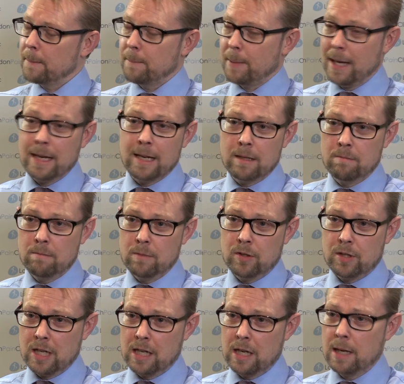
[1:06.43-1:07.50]
pain
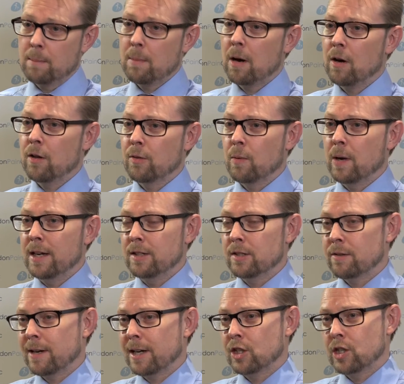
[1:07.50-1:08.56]
signalling pathways
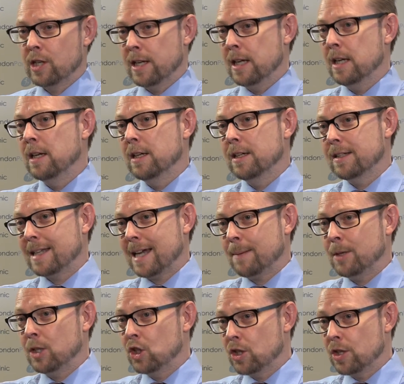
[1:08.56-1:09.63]
are actually
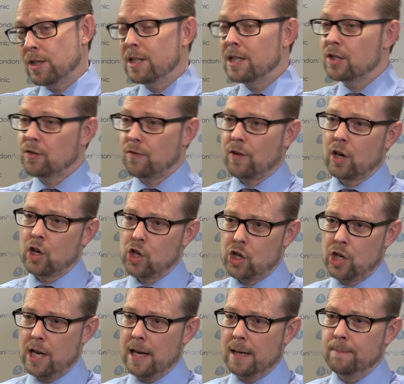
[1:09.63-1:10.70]
damaged and
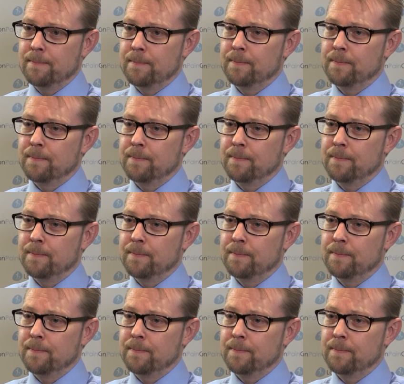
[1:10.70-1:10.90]
dysfunctioning.